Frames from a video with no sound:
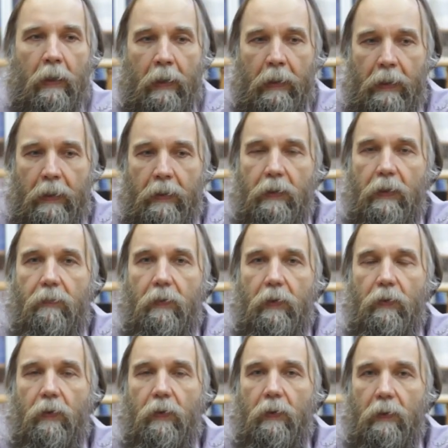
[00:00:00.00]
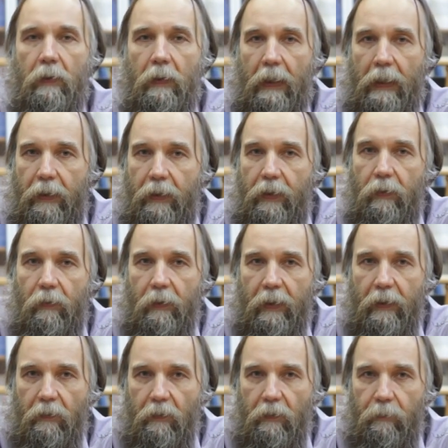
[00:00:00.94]
individual
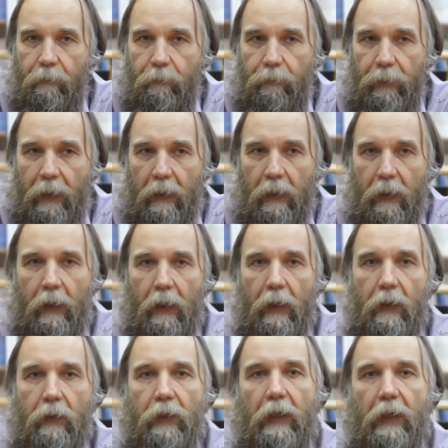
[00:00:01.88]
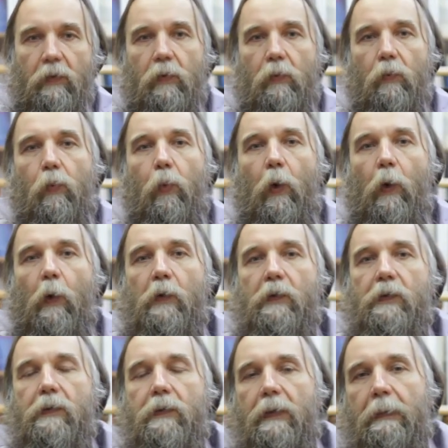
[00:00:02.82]
unit, that
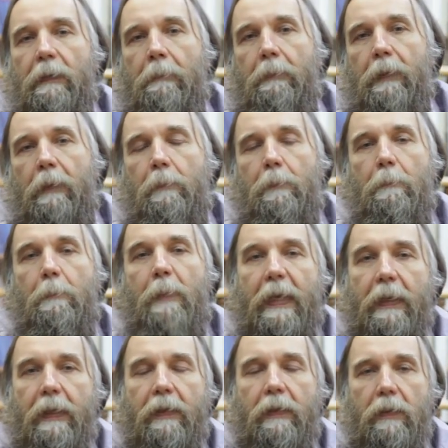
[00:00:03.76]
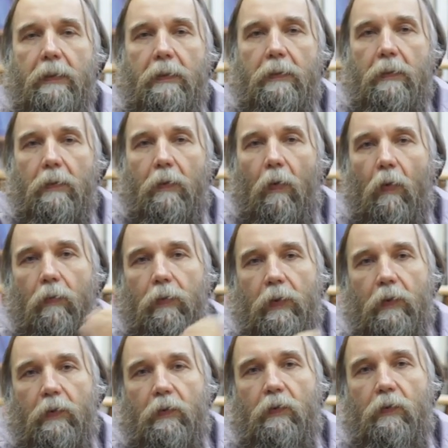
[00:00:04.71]
was the meaning of
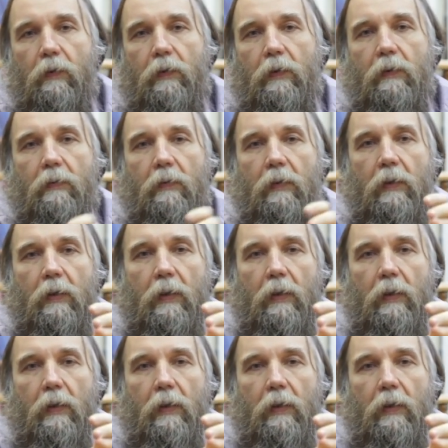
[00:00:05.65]
the historical